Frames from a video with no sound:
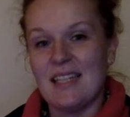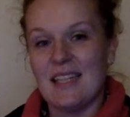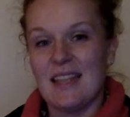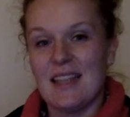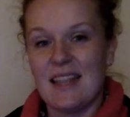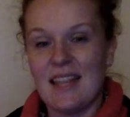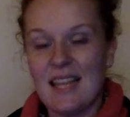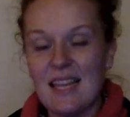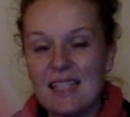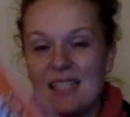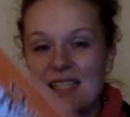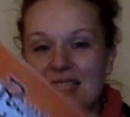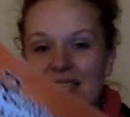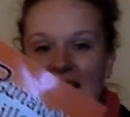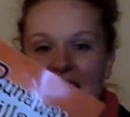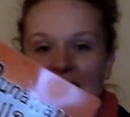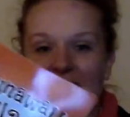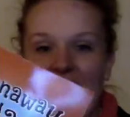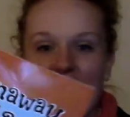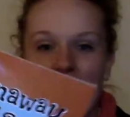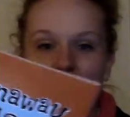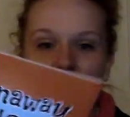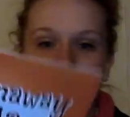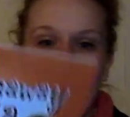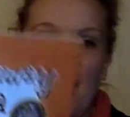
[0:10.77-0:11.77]
This
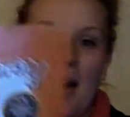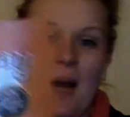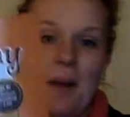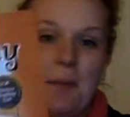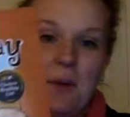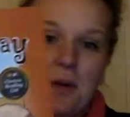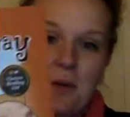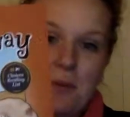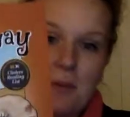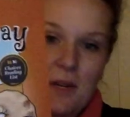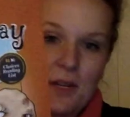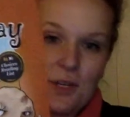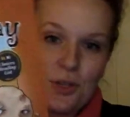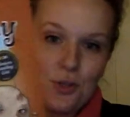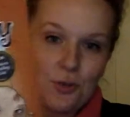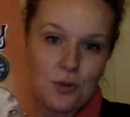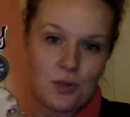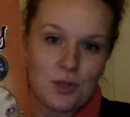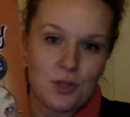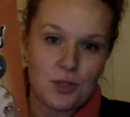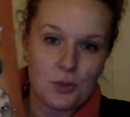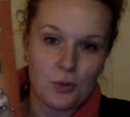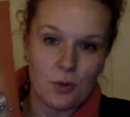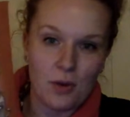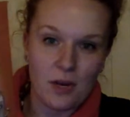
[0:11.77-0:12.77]
time I'm going to read you a
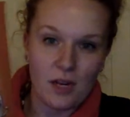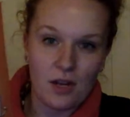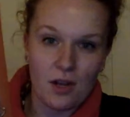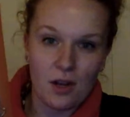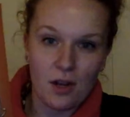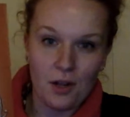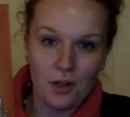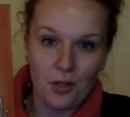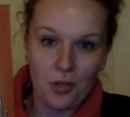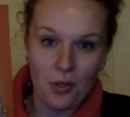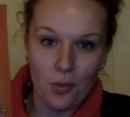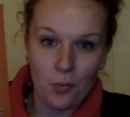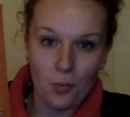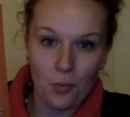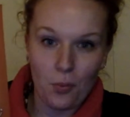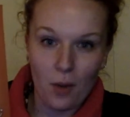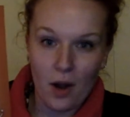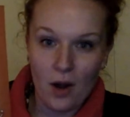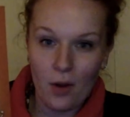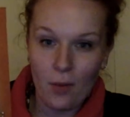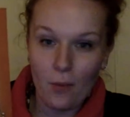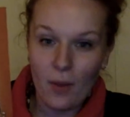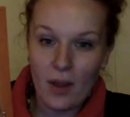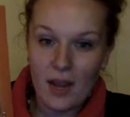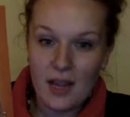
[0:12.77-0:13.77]
story called The
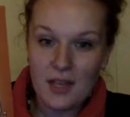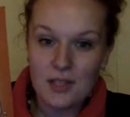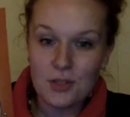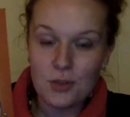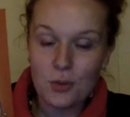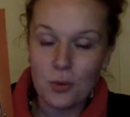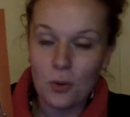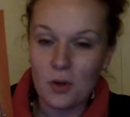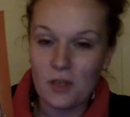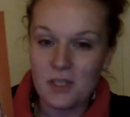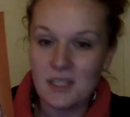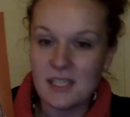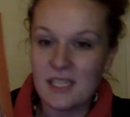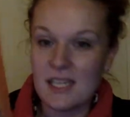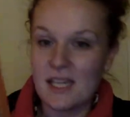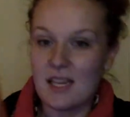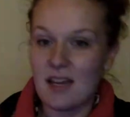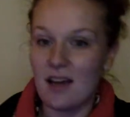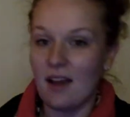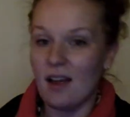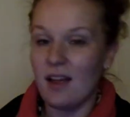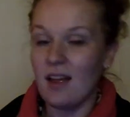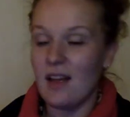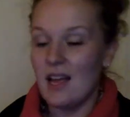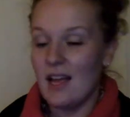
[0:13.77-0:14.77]
Runaway
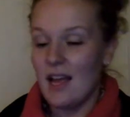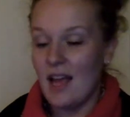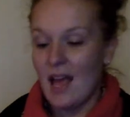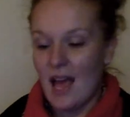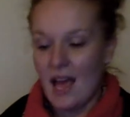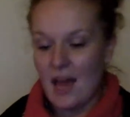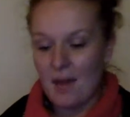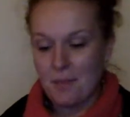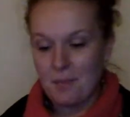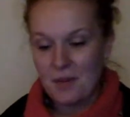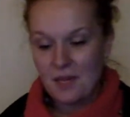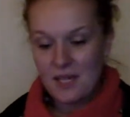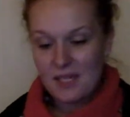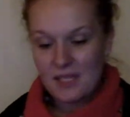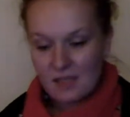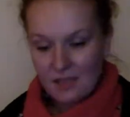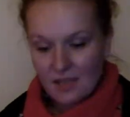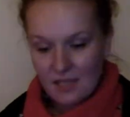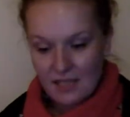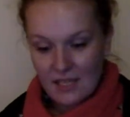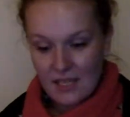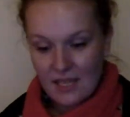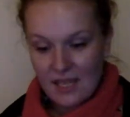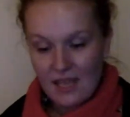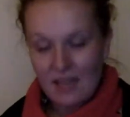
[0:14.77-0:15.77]
Tortilla. And Miss
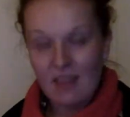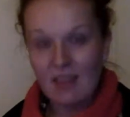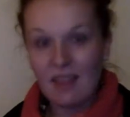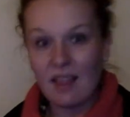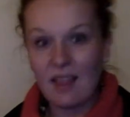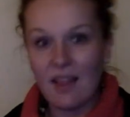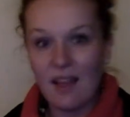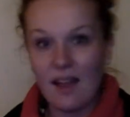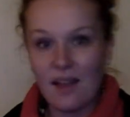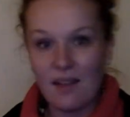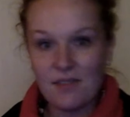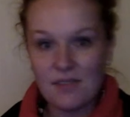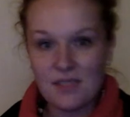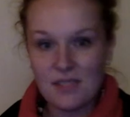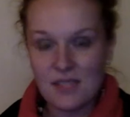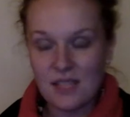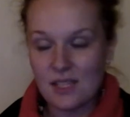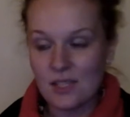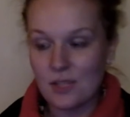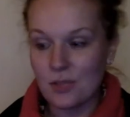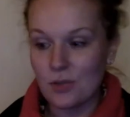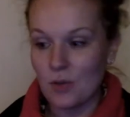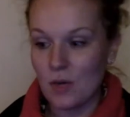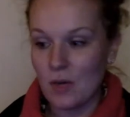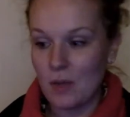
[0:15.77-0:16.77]
Lidke loves the
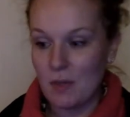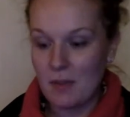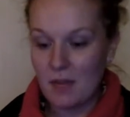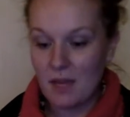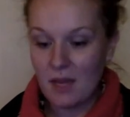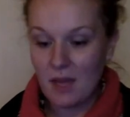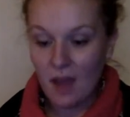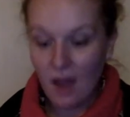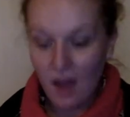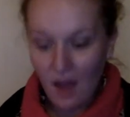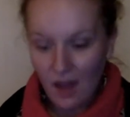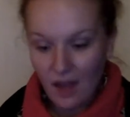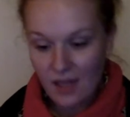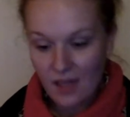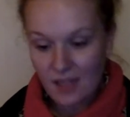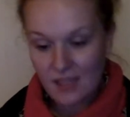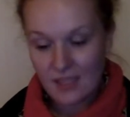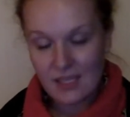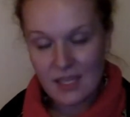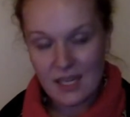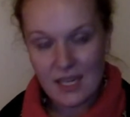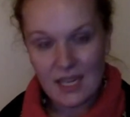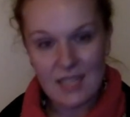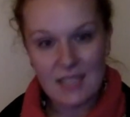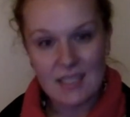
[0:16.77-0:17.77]
story because
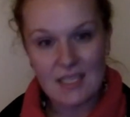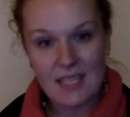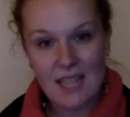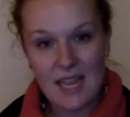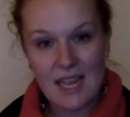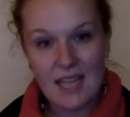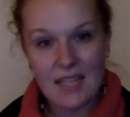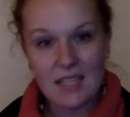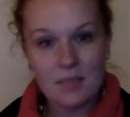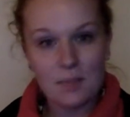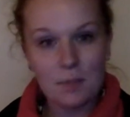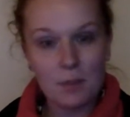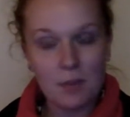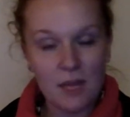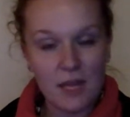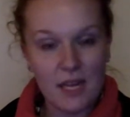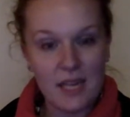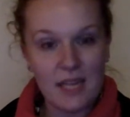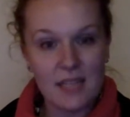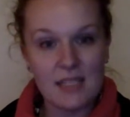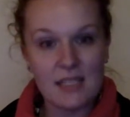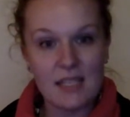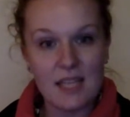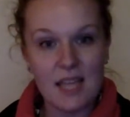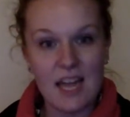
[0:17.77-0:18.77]
it takes
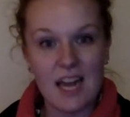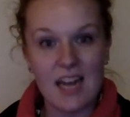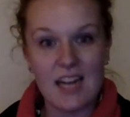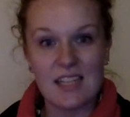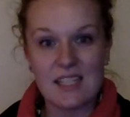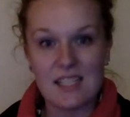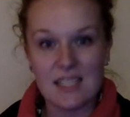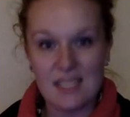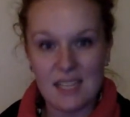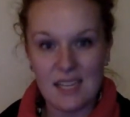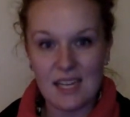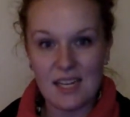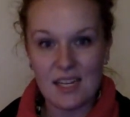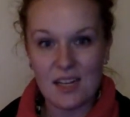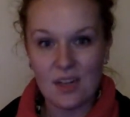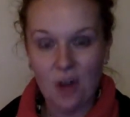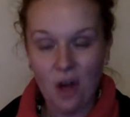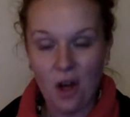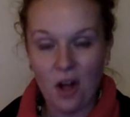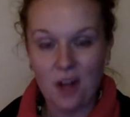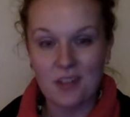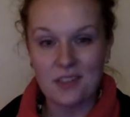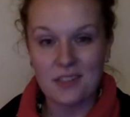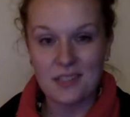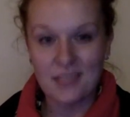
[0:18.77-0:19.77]
place in a state
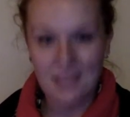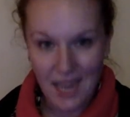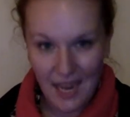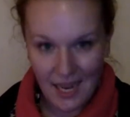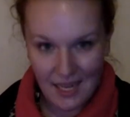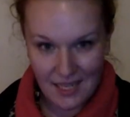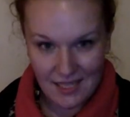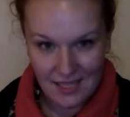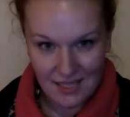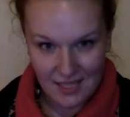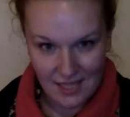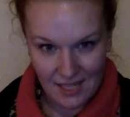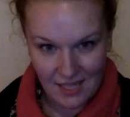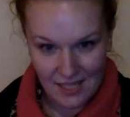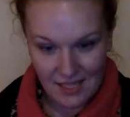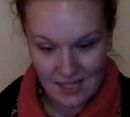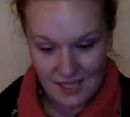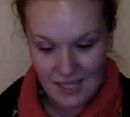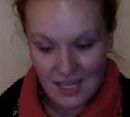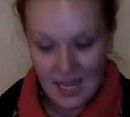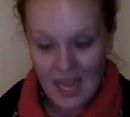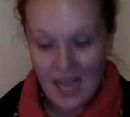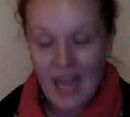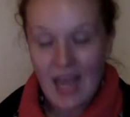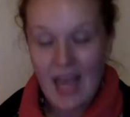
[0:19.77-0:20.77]
called Texas,
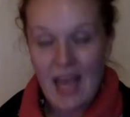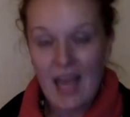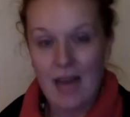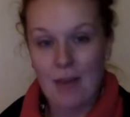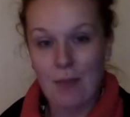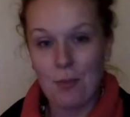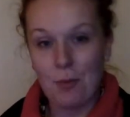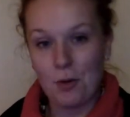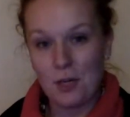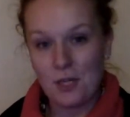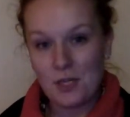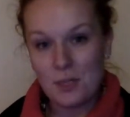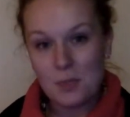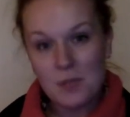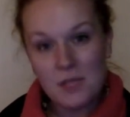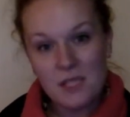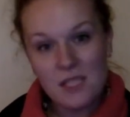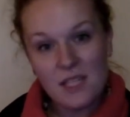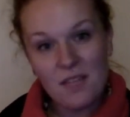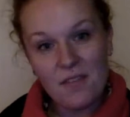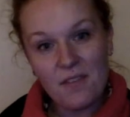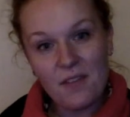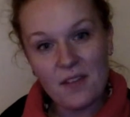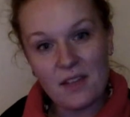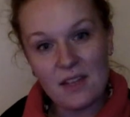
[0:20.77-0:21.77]
and more
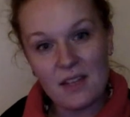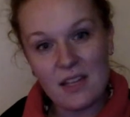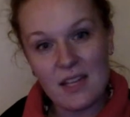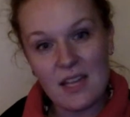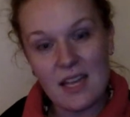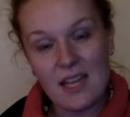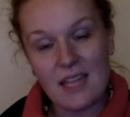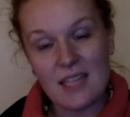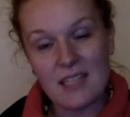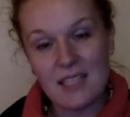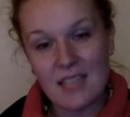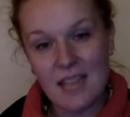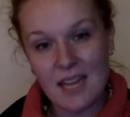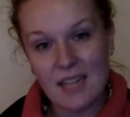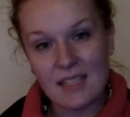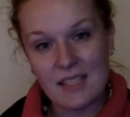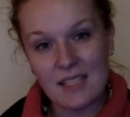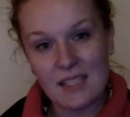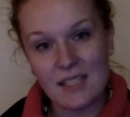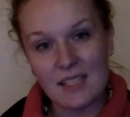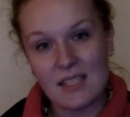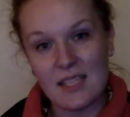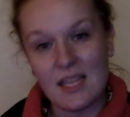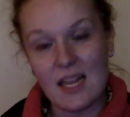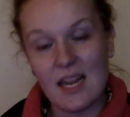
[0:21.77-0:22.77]
specifically in
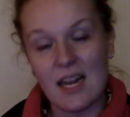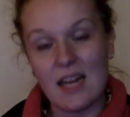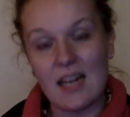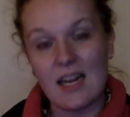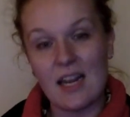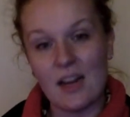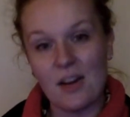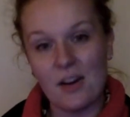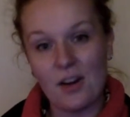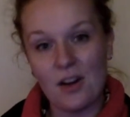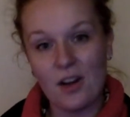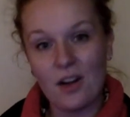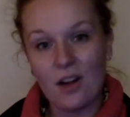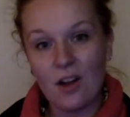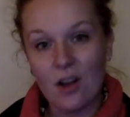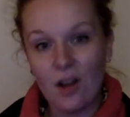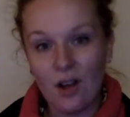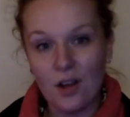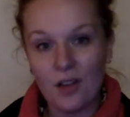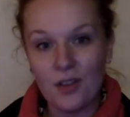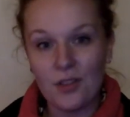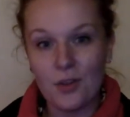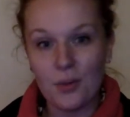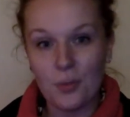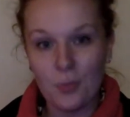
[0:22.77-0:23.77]
Texas in an area
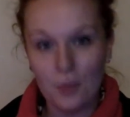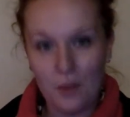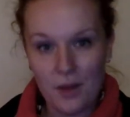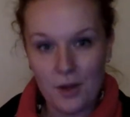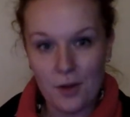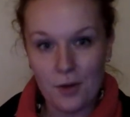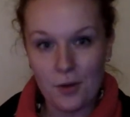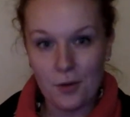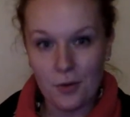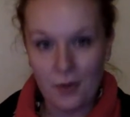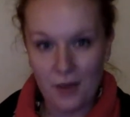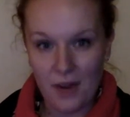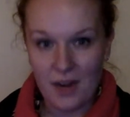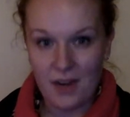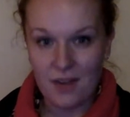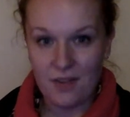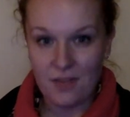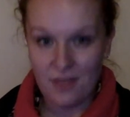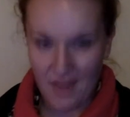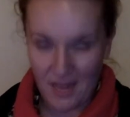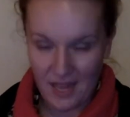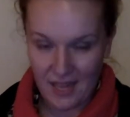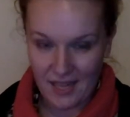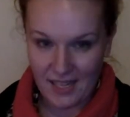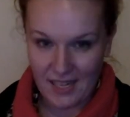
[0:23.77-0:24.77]
called the Rio Grande
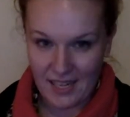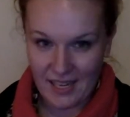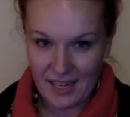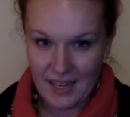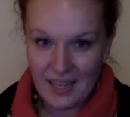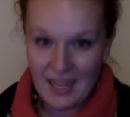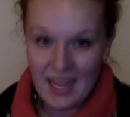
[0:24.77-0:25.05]
Valley.